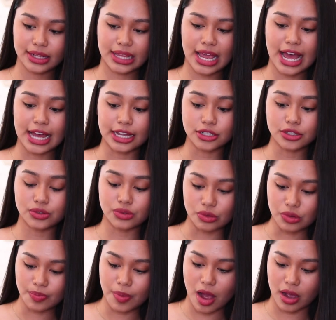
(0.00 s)
And it has
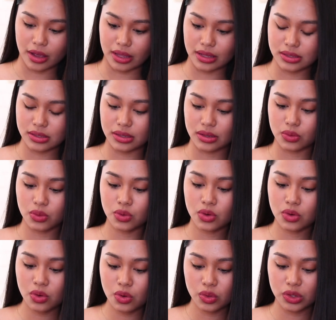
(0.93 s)
two pockets.
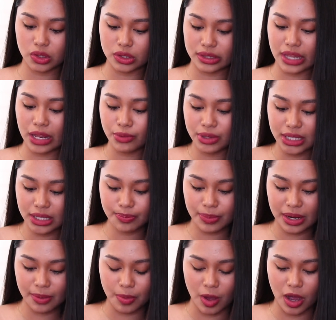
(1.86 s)
Ooh, dalawa din
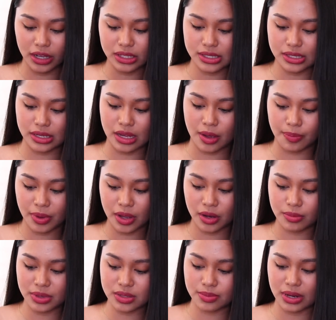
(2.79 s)
pala pockets niya,
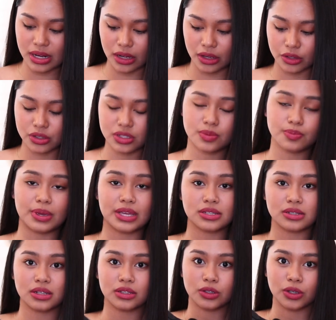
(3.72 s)
pero mas malaki yung
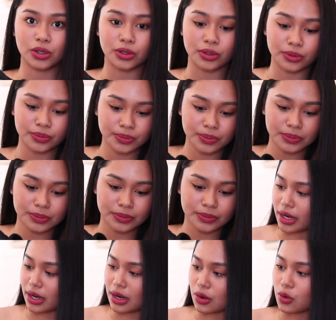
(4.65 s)
space nito.
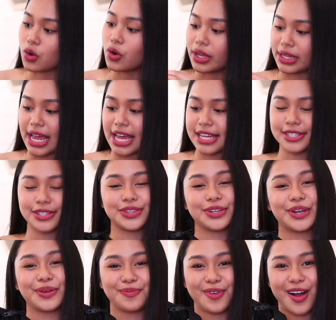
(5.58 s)
There. Oh, it has
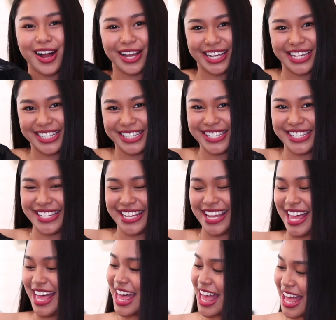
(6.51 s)
three pockets.